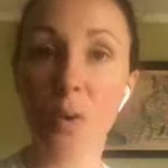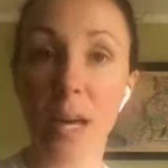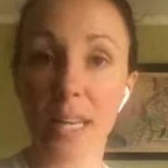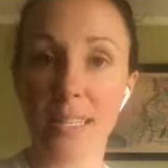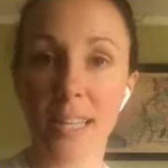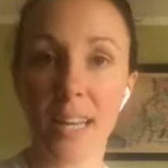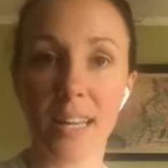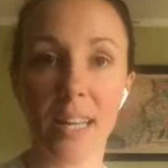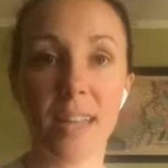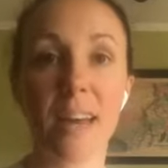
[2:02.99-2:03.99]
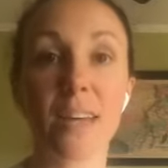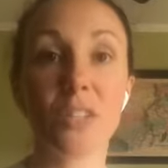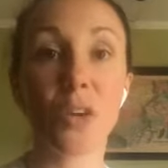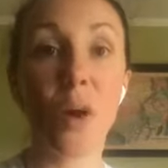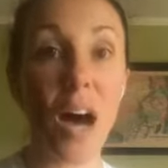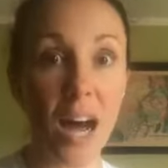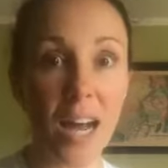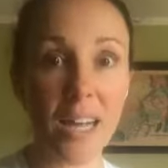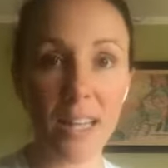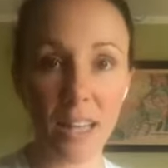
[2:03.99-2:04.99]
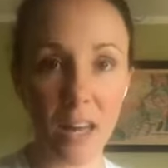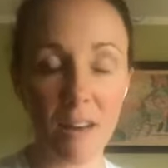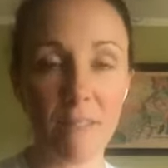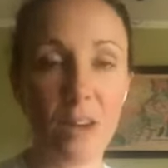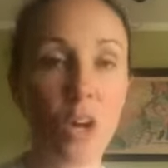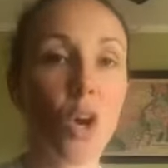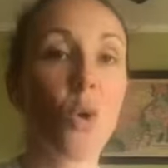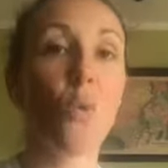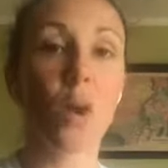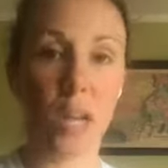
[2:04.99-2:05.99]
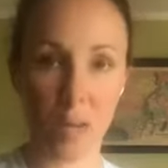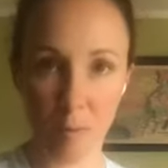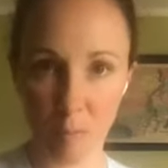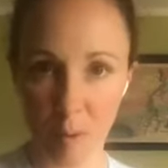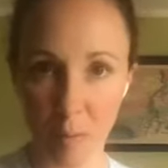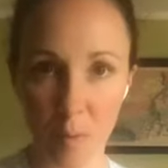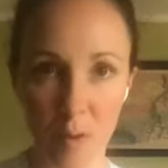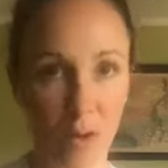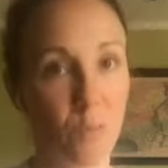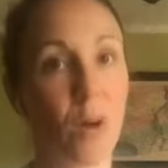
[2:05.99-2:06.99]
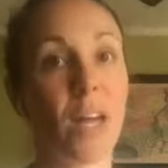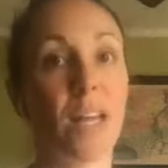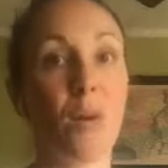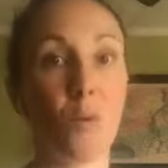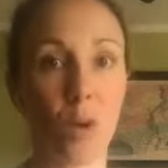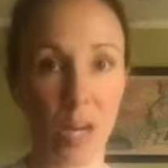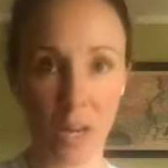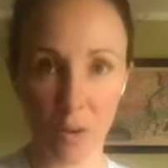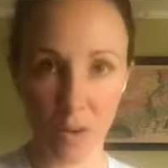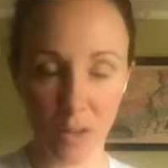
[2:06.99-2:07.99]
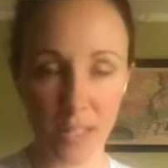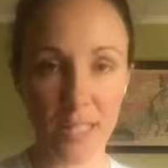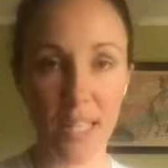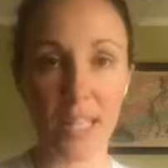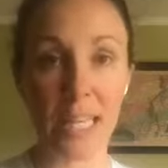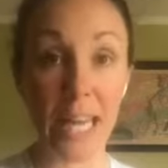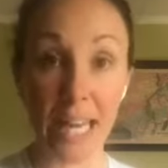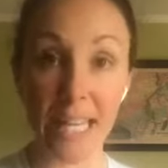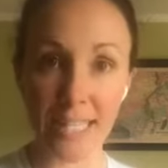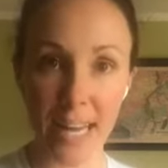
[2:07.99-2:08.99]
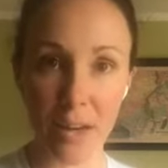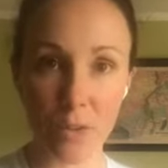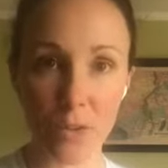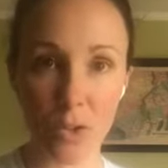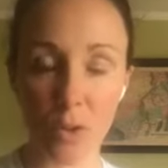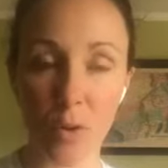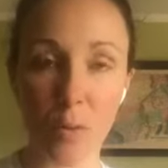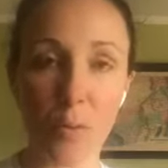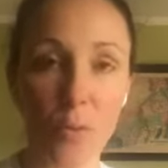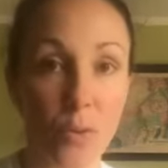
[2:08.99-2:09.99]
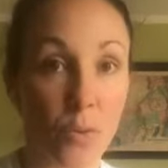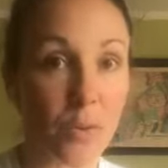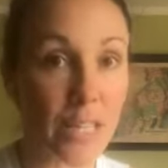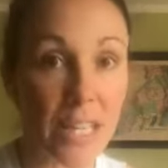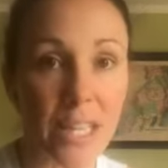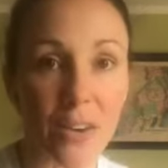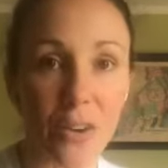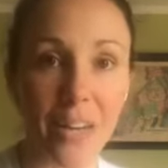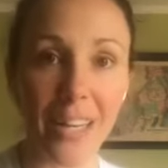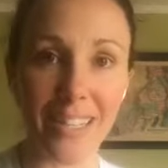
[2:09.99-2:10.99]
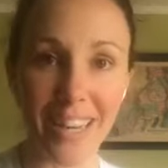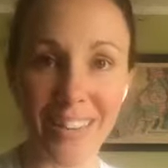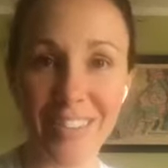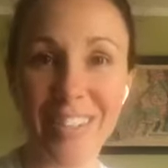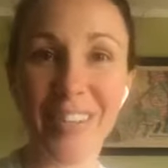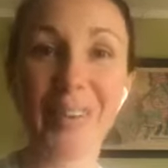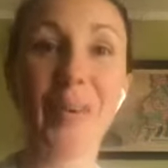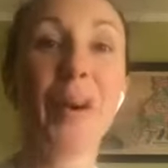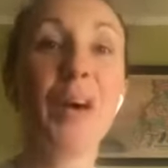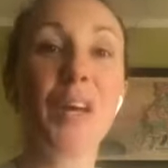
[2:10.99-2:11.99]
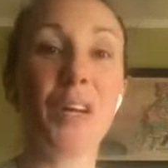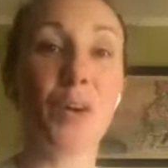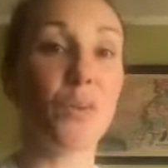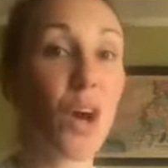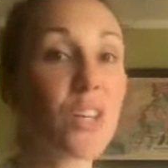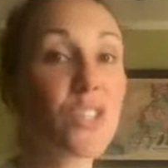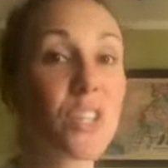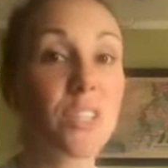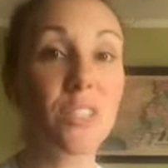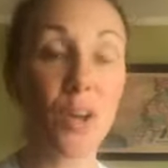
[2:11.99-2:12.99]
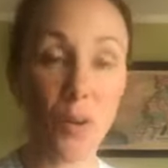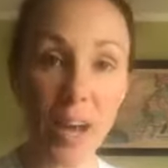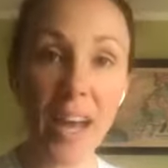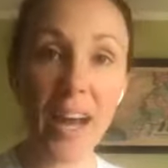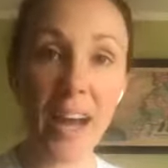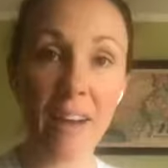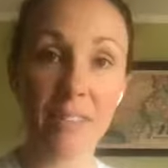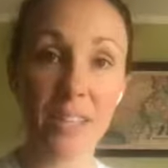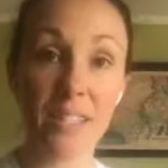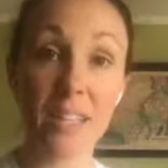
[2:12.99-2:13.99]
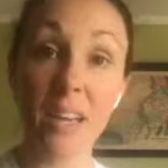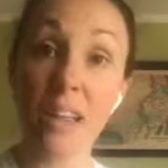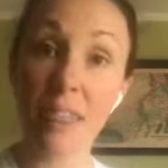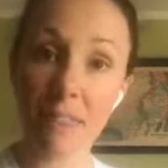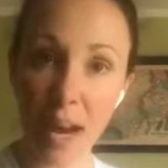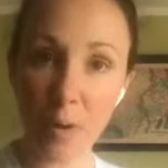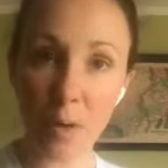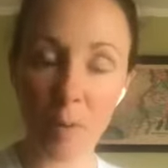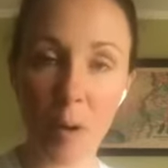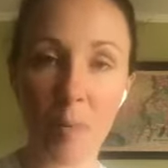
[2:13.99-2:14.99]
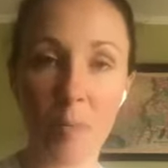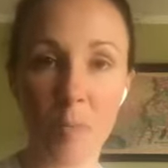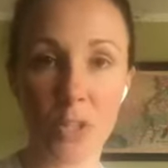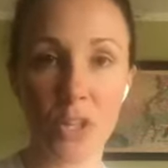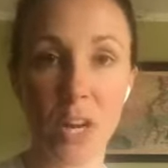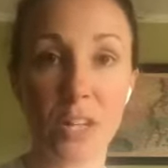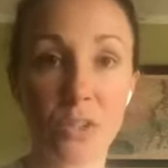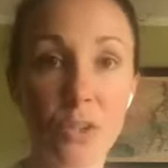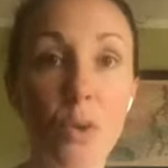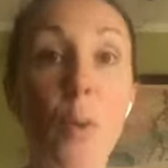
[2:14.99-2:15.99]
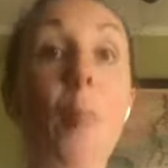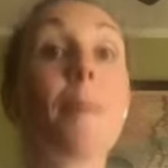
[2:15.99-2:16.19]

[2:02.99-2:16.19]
in a setting like that so i love working with people one-on-one working holistically getting down to the the nitty-gritty down to you know not just okay i have this thyroid problem what should i do